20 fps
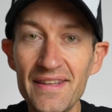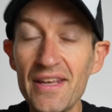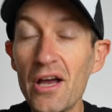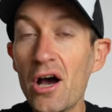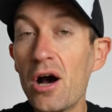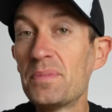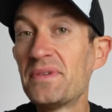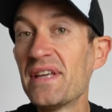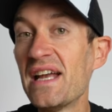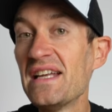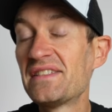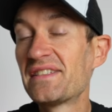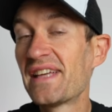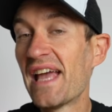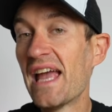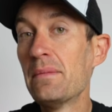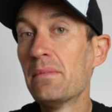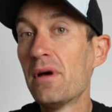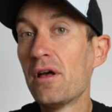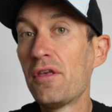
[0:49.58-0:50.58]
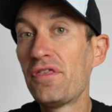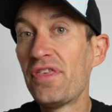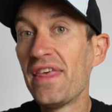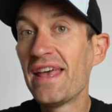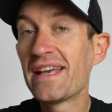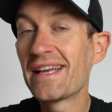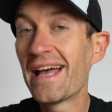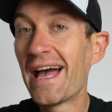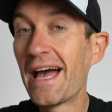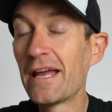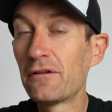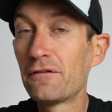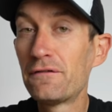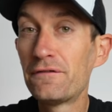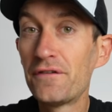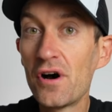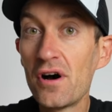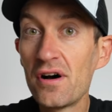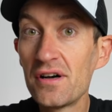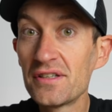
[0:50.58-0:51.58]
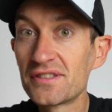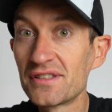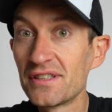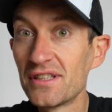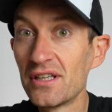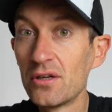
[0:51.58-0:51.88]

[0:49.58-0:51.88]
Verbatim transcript: The updates came thick and fast